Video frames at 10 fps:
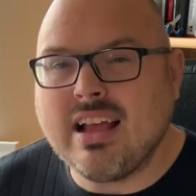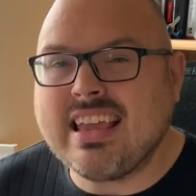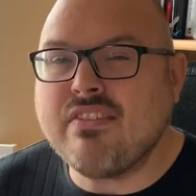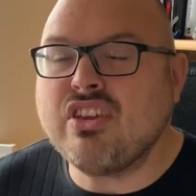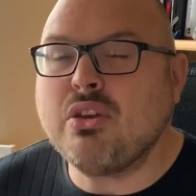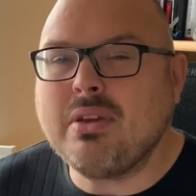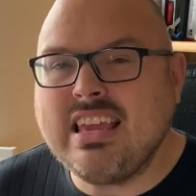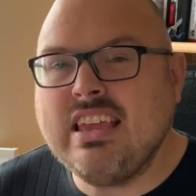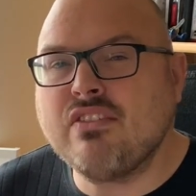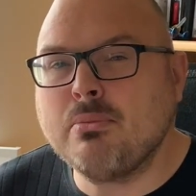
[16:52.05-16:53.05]
giving you
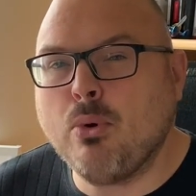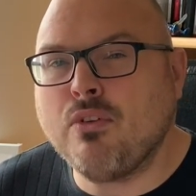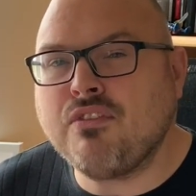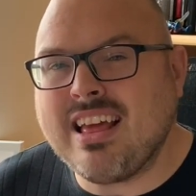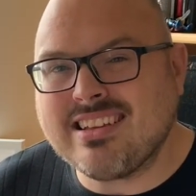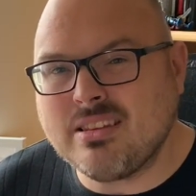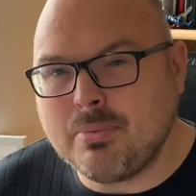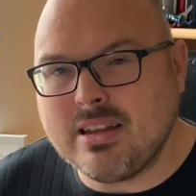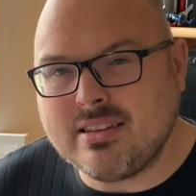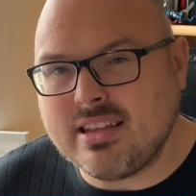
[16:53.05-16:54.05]
even more
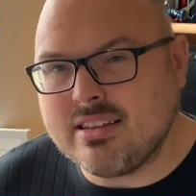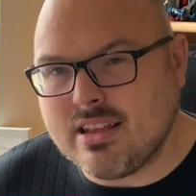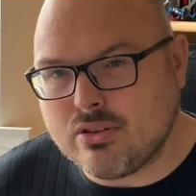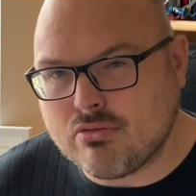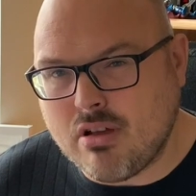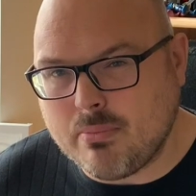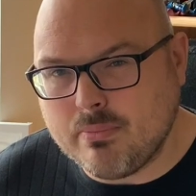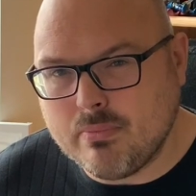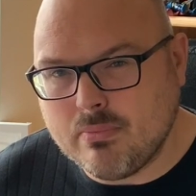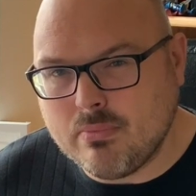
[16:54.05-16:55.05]
flexibility in that Scrum
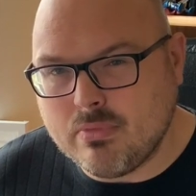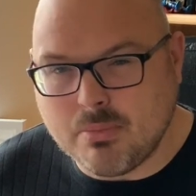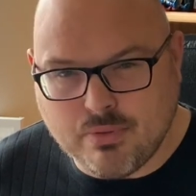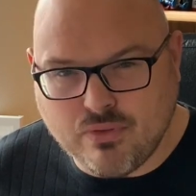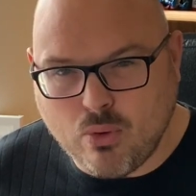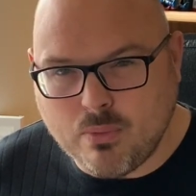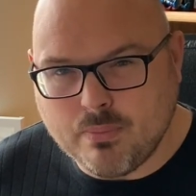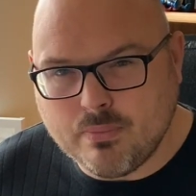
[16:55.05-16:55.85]
than before.